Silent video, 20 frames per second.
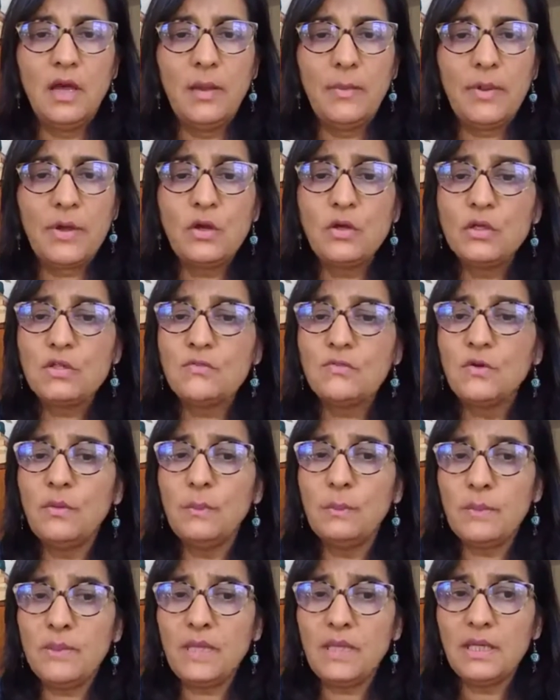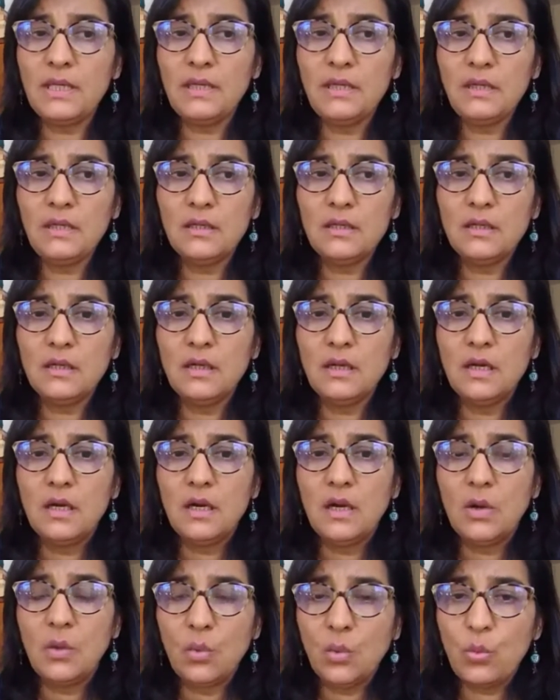Because for me,
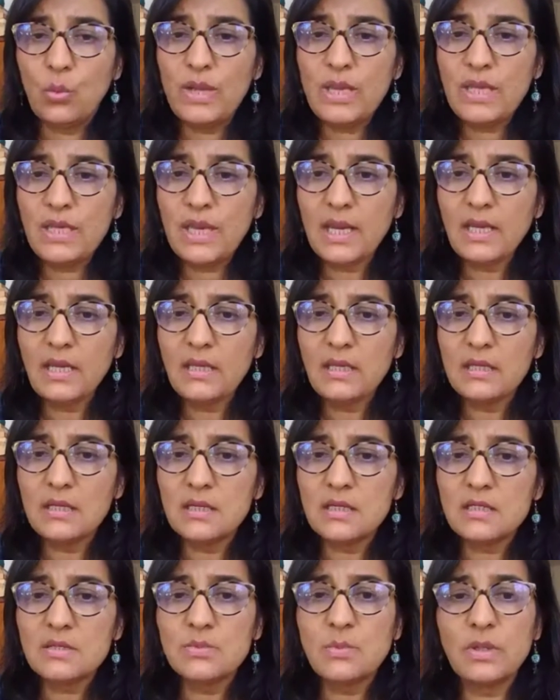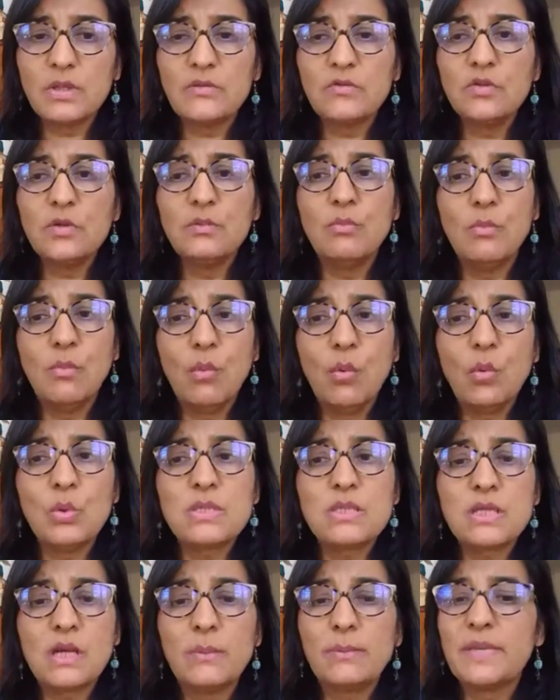weekend is one of the
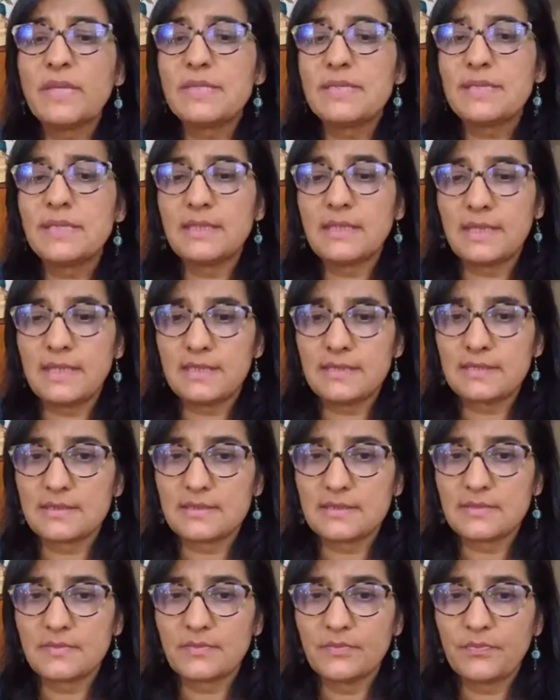most amazing days.